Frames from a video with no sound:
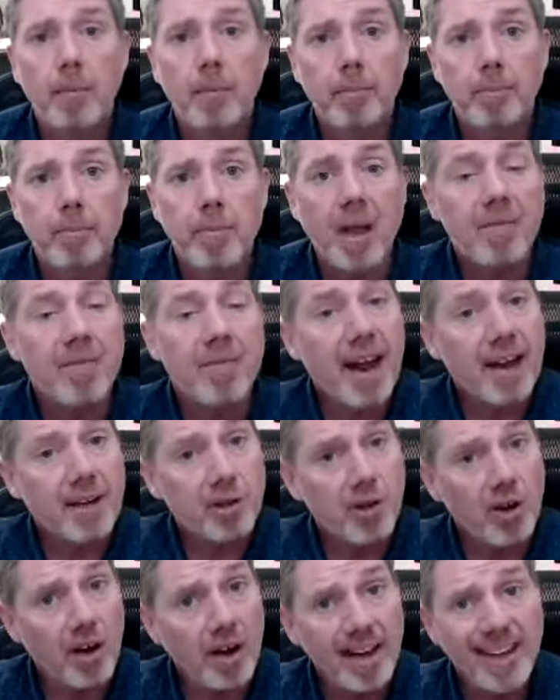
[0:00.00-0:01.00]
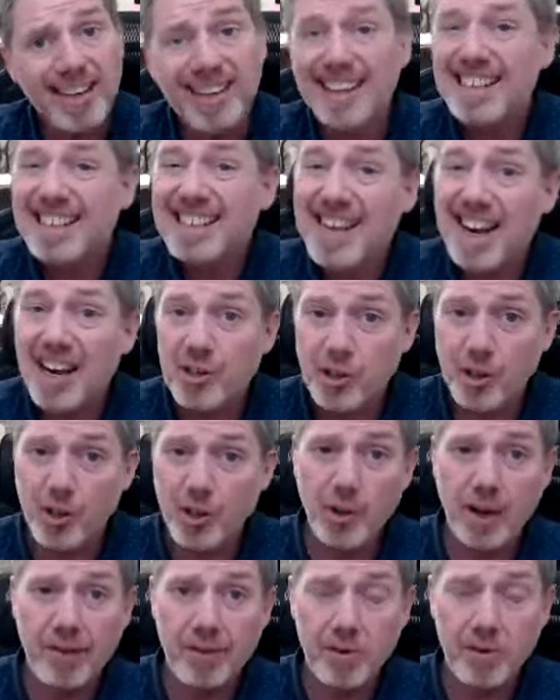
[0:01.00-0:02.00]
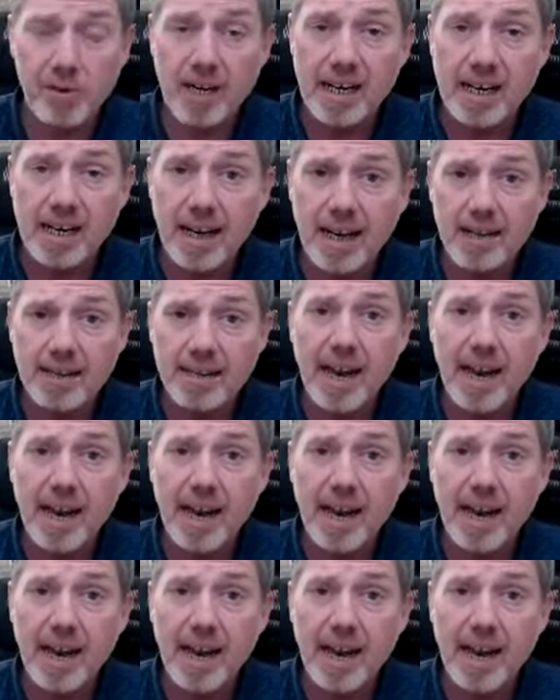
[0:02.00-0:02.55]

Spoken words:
That's great. And yes, you do have 3 days.